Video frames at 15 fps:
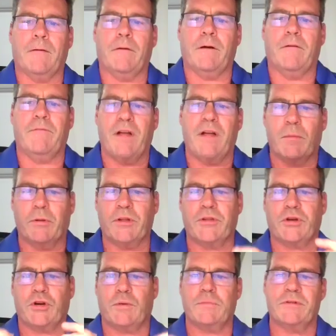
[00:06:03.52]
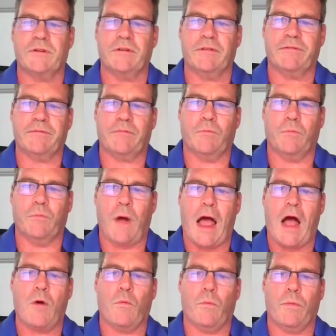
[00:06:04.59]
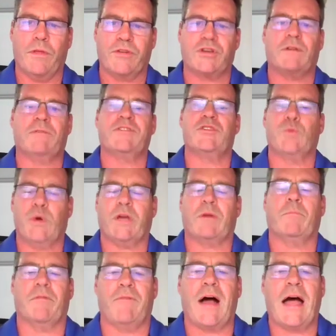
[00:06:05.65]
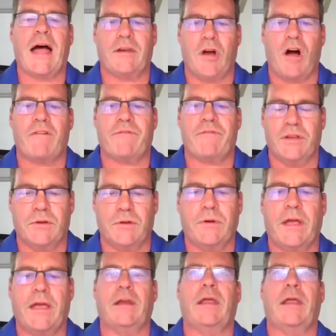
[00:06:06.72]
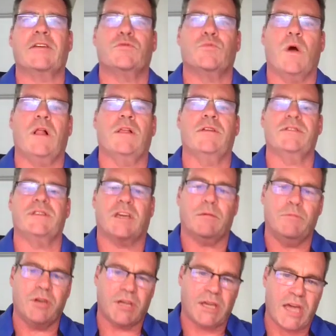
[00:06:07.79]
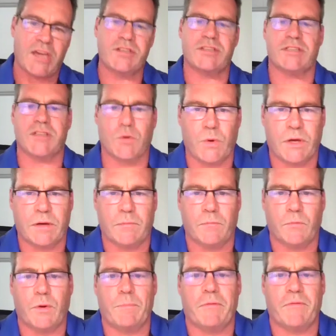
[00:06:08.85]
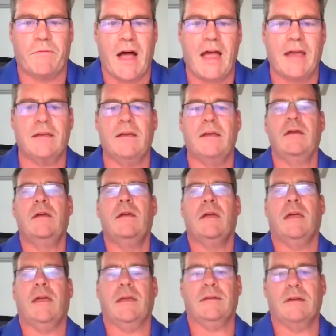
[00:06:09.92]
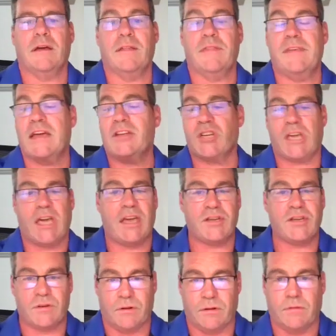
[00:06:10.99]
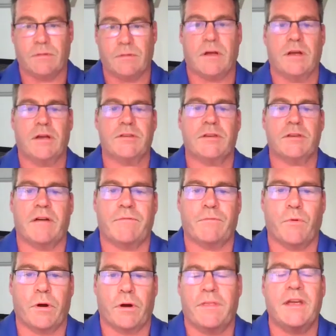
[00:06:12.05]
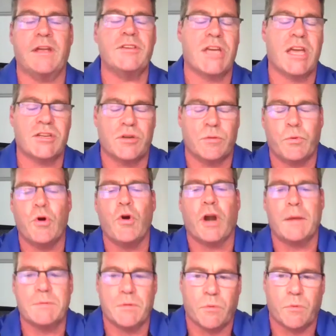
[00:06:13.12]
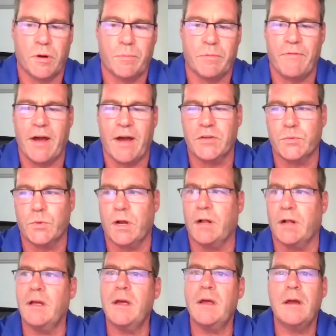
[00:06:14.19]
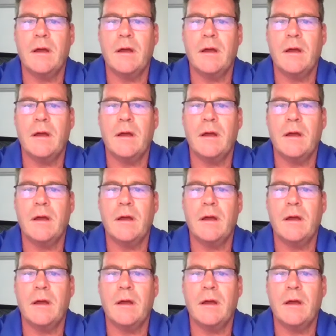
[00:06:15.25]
available in terms of how the services we can provide and offer to you, and as well as the communications that we provide, and the educational software, or the educational programs that we're going to provide as well.